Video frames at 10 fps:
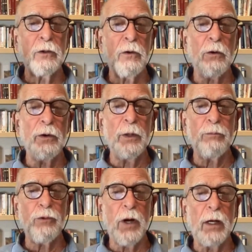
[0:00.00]

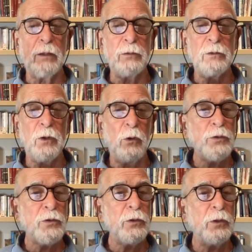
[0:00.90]
Gore-Browne,
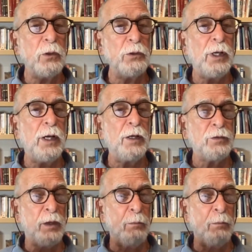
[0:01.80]
also known as